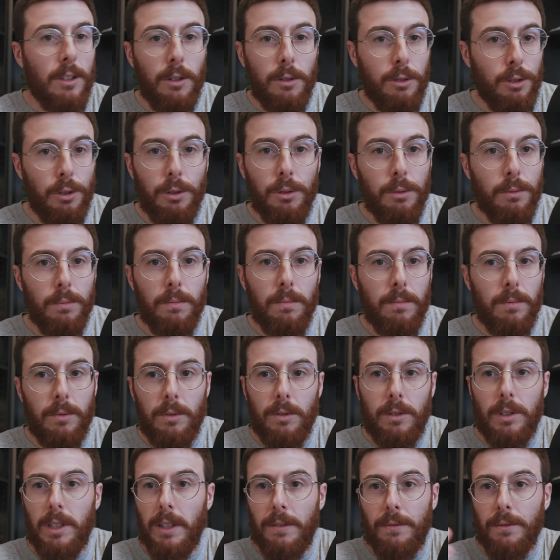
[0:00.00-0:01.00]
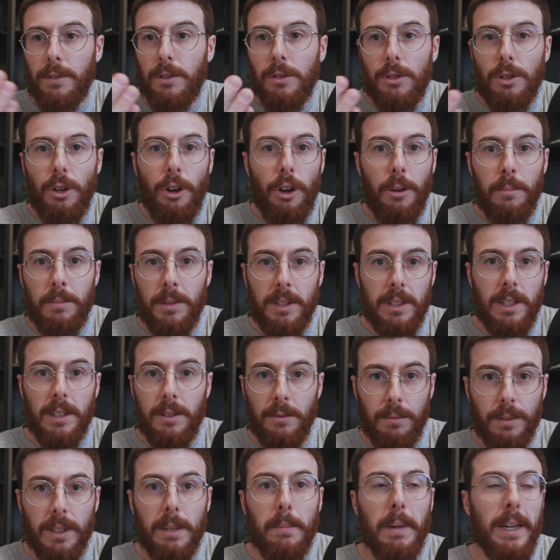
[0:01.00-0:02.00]
I know two different terms, it
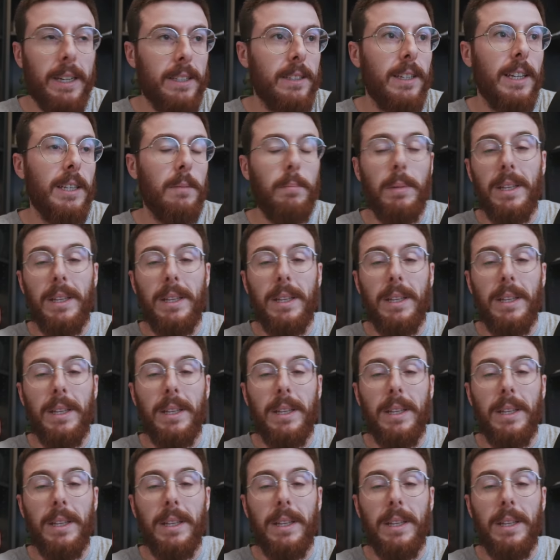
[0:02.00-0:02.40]
doesn't really make sense,